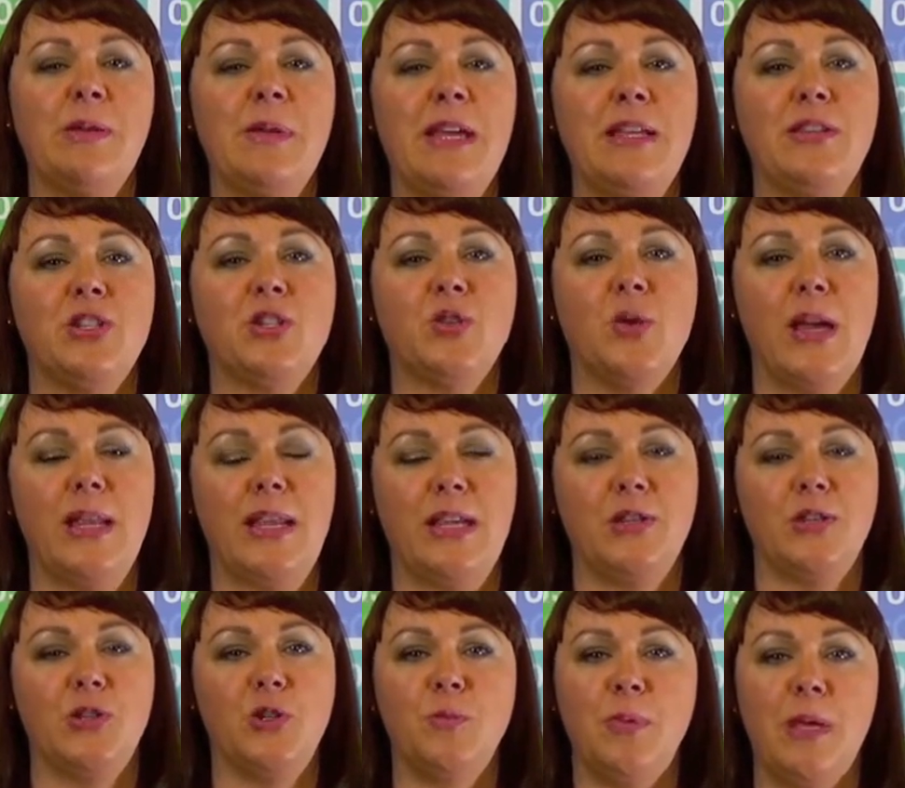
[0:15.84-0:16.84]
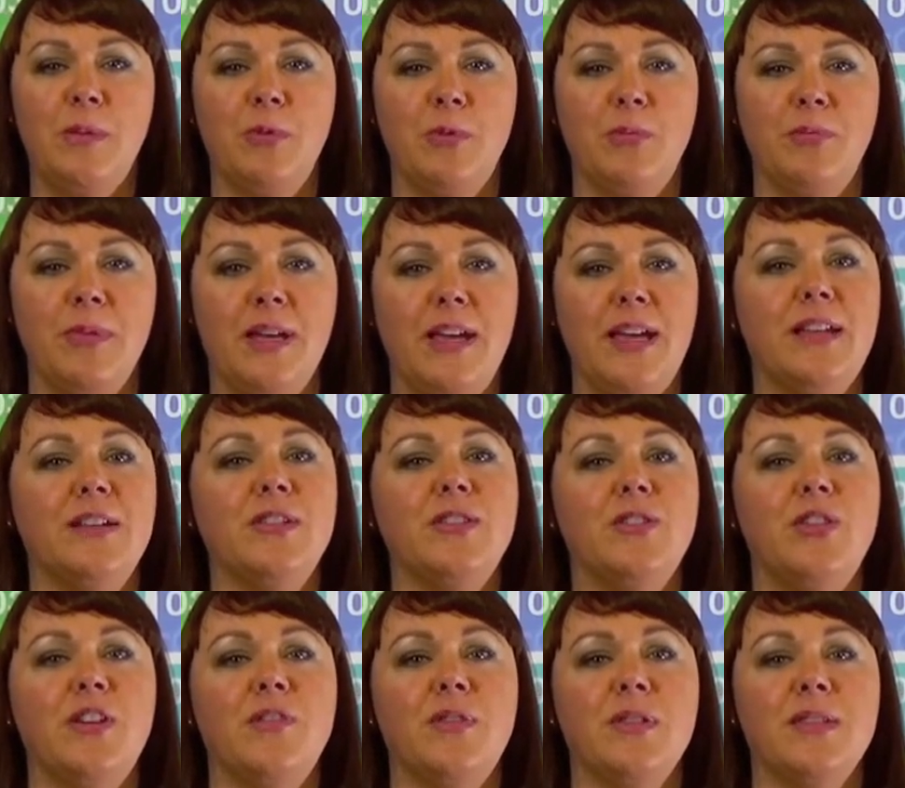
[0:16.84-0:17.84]
means training two people at
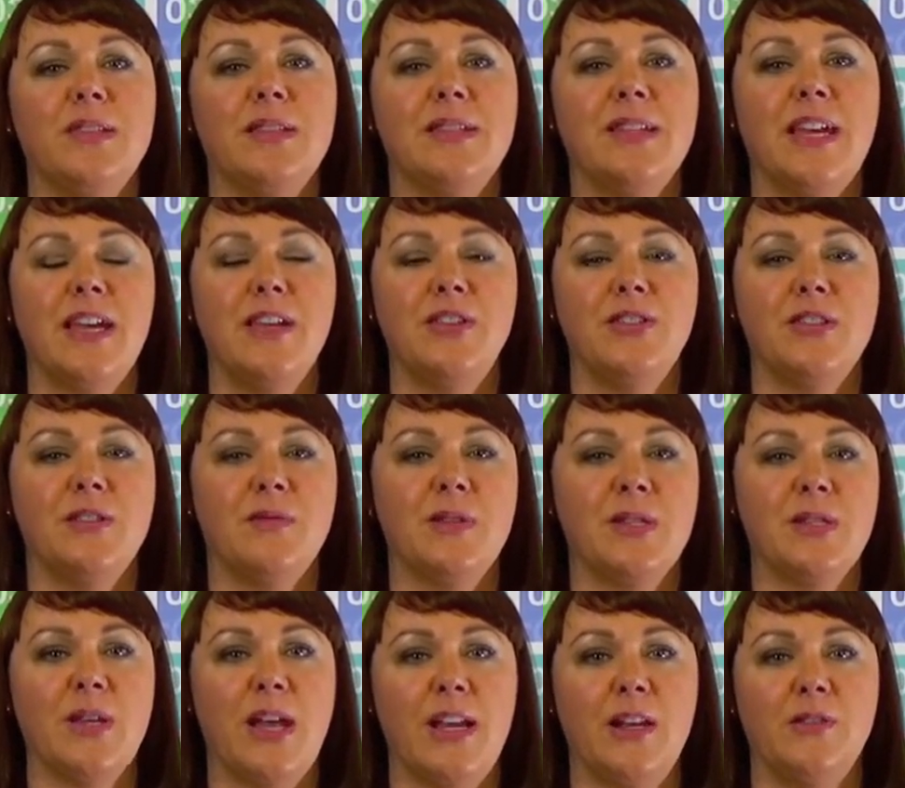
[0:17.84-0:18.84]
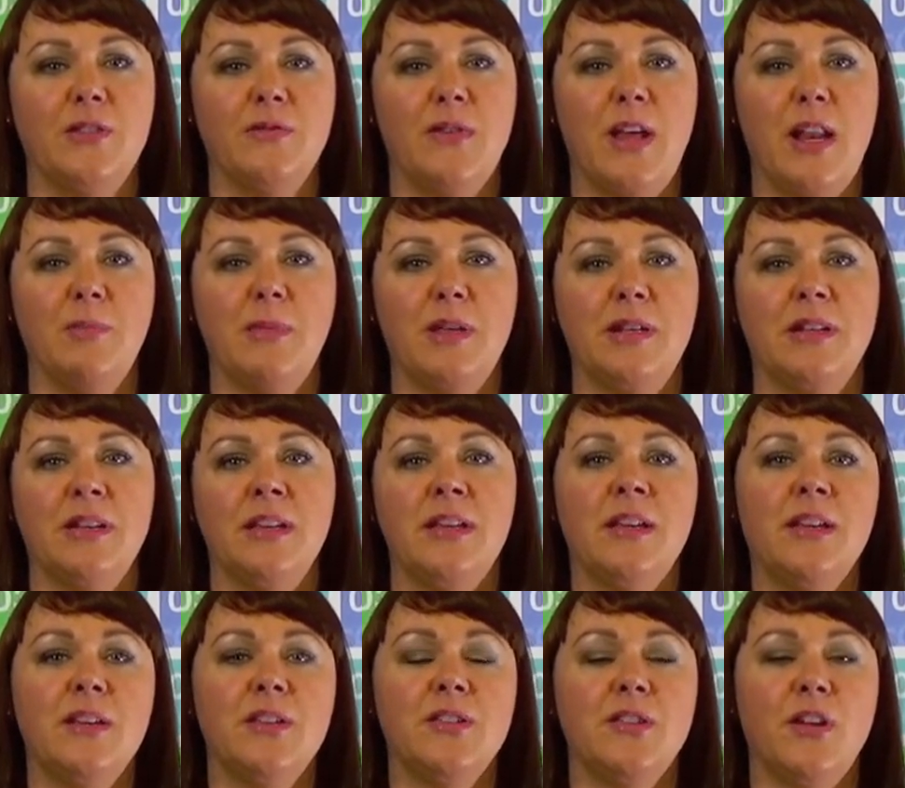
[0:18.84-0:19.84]
two different stages of the cycle of development.
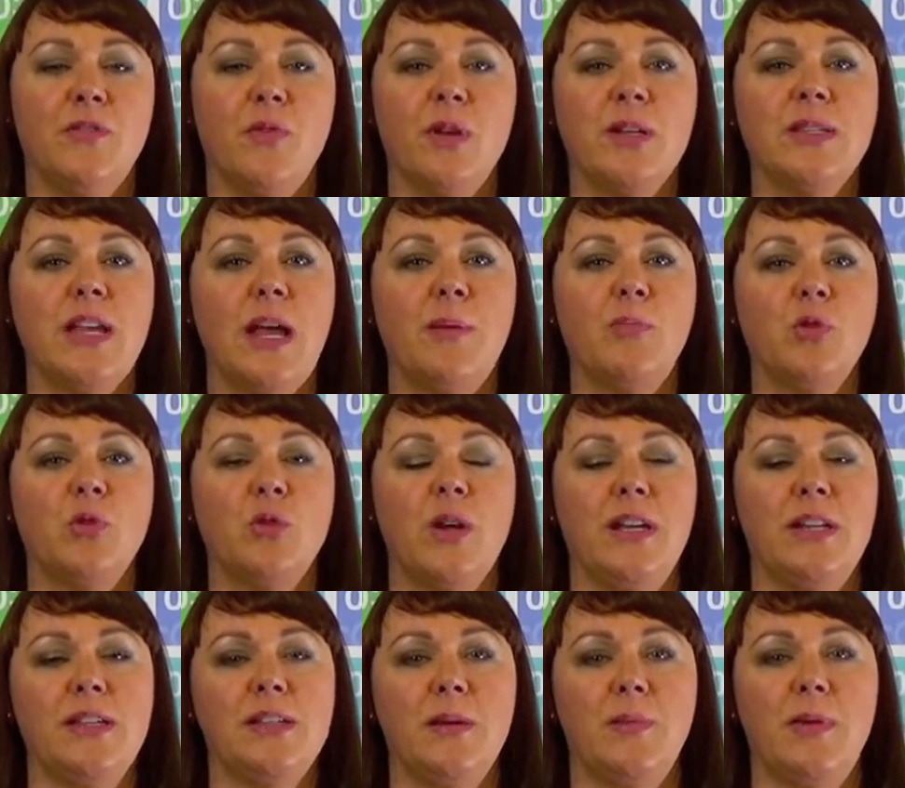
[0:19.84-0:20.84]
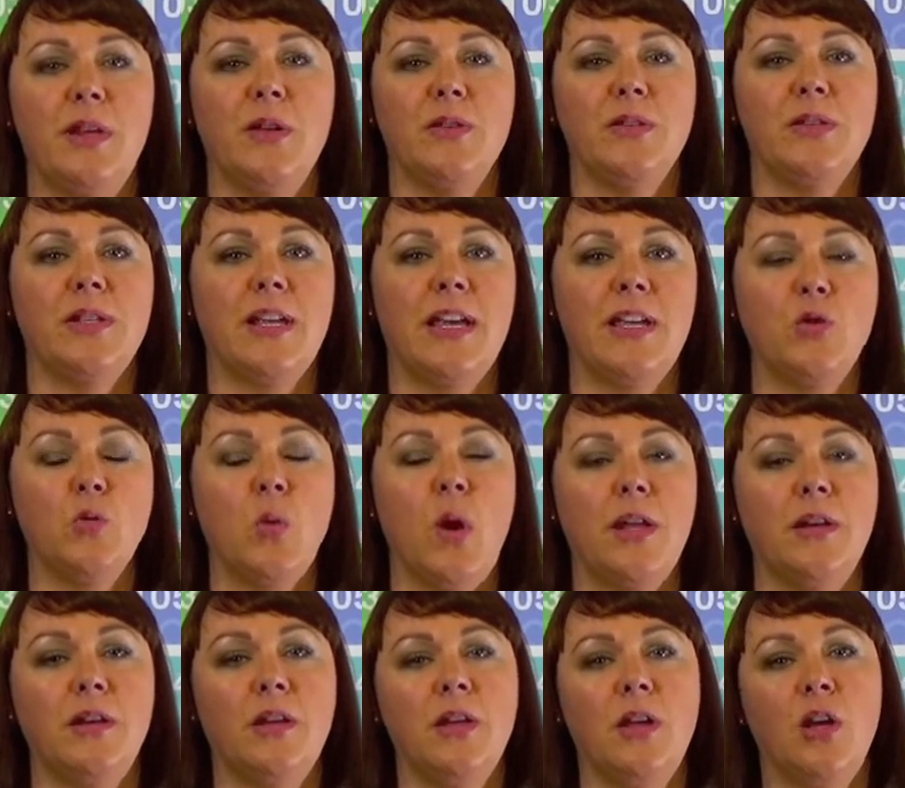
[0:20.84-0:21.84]
So for example, training somebody on stage
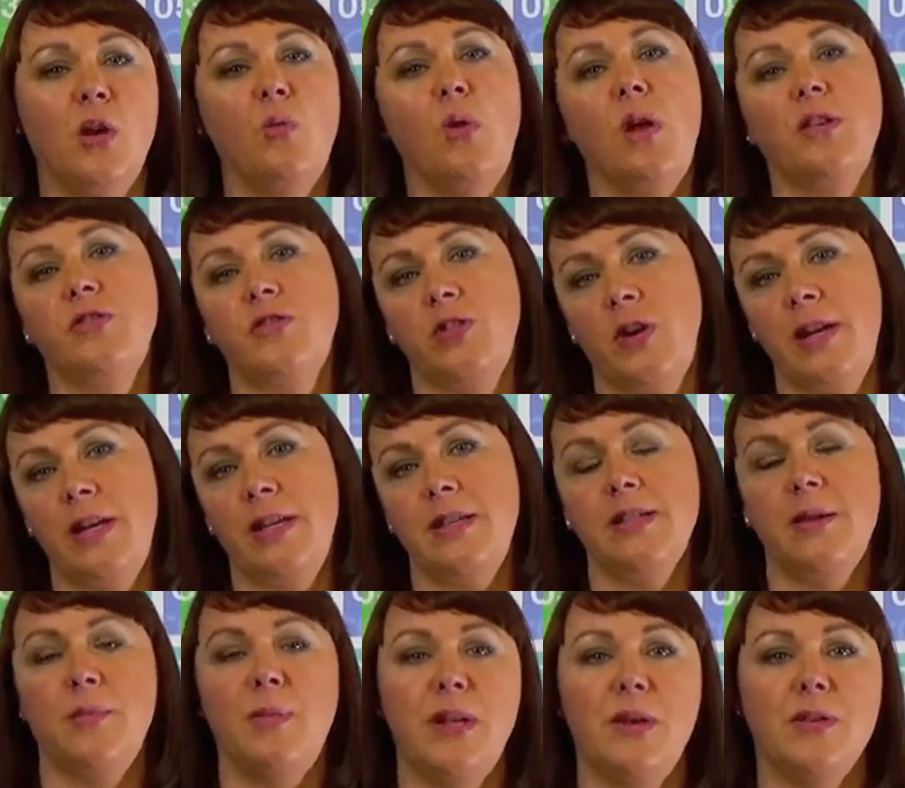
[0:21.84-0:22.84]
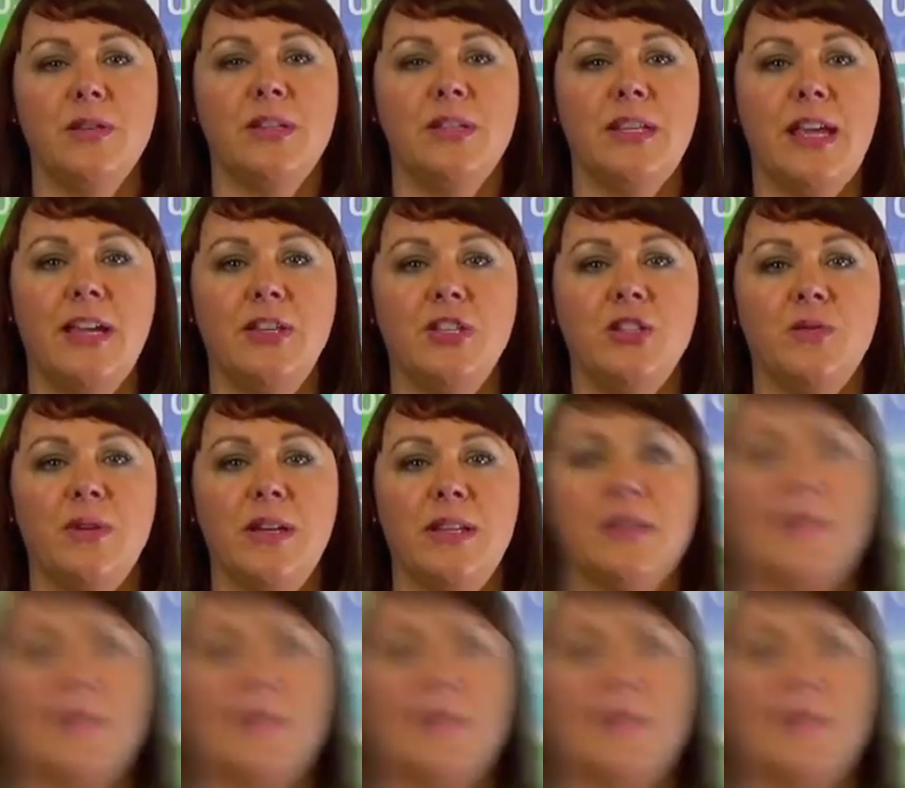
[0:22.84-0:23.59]
1 whilst training somebody on stage 3 at the